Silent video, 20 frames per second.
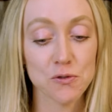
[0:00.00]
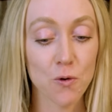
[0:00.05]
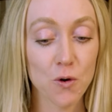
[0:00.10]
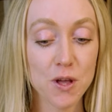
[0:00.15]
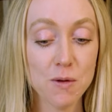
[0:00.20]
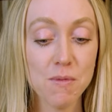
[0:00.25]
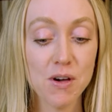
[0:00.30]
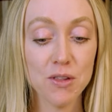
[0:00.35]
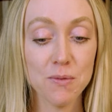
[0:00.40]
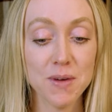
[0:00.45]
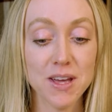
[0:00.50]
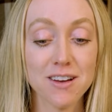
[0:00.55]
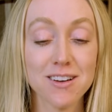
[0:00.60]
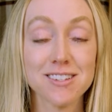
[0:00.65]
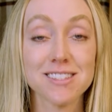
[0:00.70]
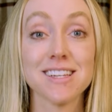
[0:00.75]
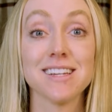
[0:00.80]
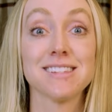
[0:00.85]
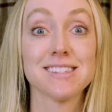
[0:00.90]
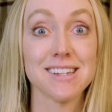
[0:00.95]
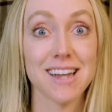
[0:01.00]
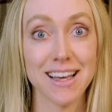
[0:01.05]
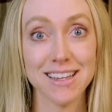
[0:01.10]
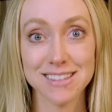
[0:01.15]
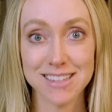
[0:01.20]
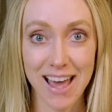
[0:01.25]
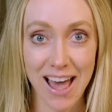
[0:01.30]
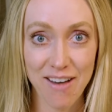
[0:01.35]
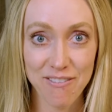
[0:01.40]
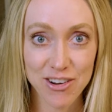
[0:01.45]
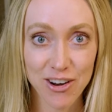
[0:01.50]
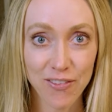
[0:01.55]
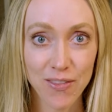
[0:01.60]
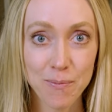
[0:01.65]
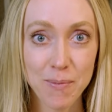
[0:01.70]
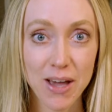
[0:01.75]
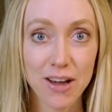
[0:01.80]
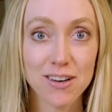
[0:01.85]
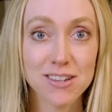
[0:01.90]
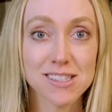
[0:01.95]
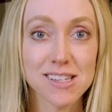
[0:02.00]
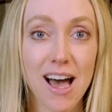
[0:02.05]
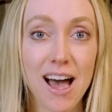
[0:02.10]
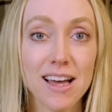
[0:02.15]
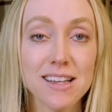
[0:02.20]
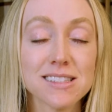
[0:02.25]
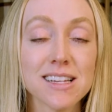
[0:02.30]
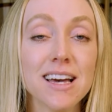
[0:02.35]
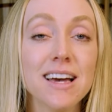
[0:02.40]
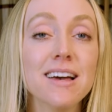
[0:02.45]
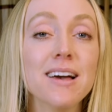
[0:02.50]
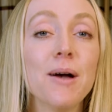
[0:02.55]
40 millimeters. It's nice to have it on the bigger size.